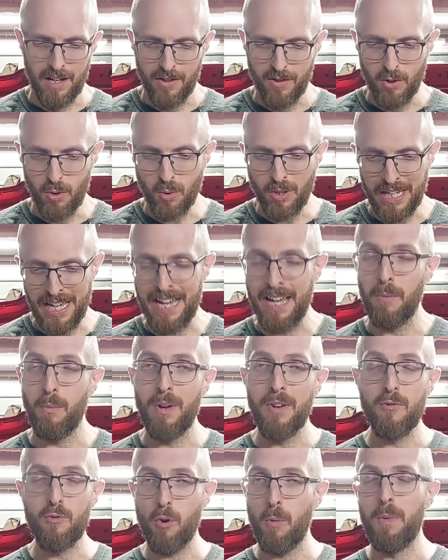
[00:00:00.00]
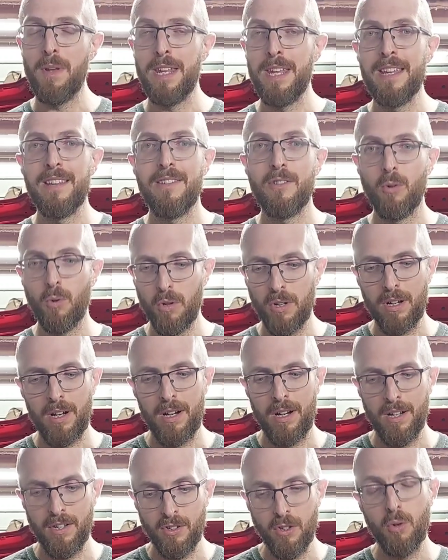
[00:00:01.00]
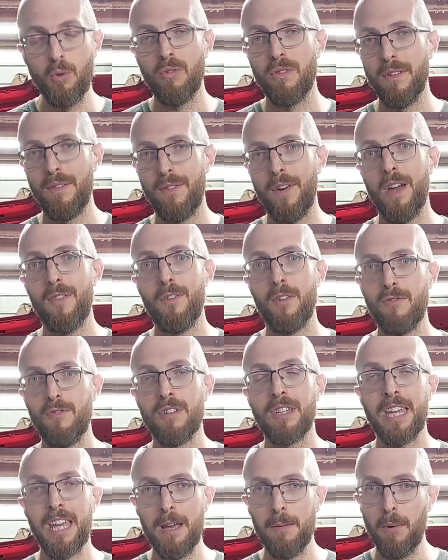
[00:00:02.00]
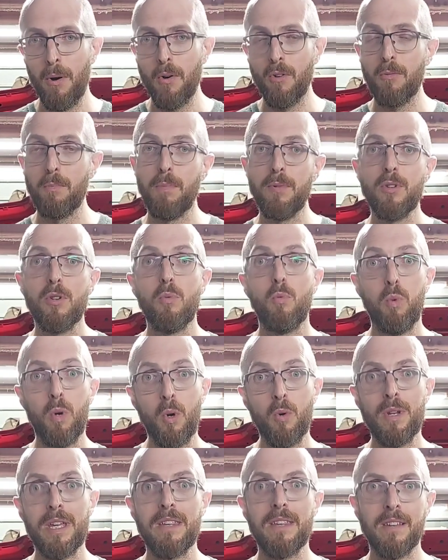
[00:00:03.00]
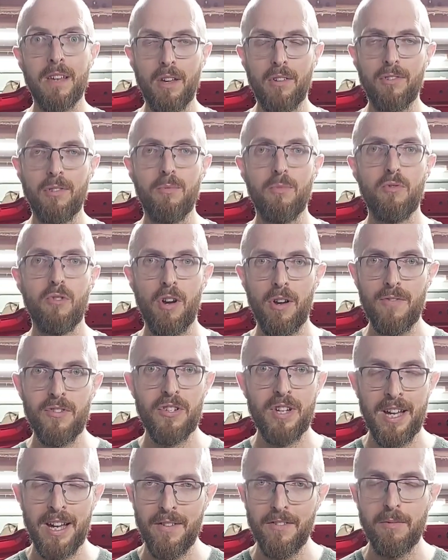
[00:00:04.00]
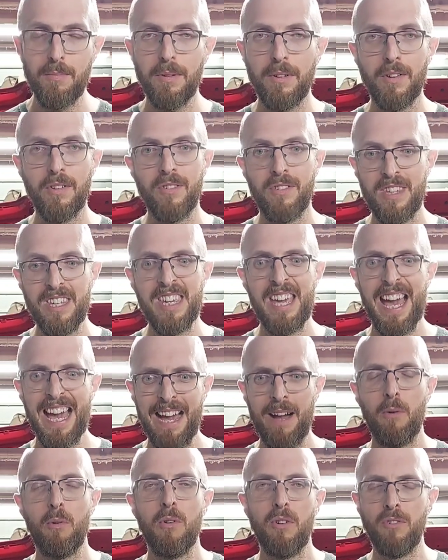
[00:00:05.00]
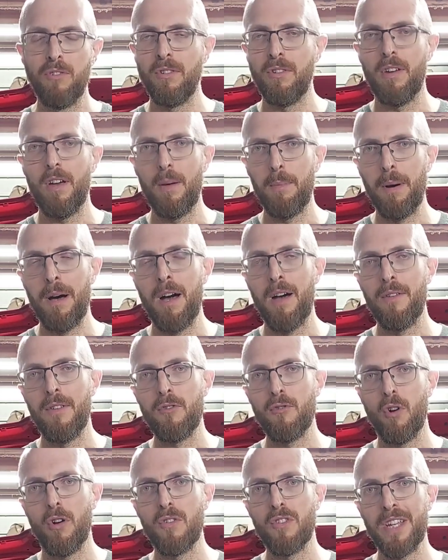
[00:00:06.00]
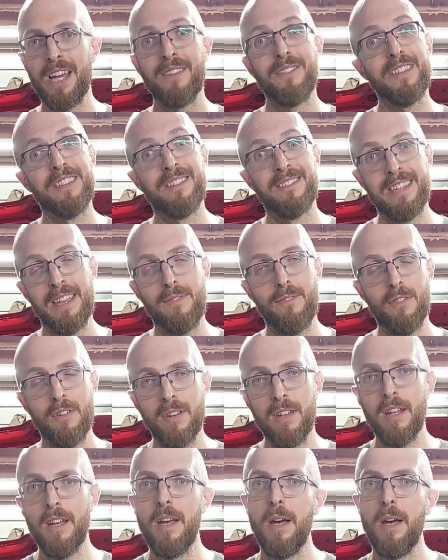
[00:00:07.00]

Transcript: You can, when dropping it into your car, use the 500 gearbox, but you will need custom drive shafts because the outers part of the drive shaft is different.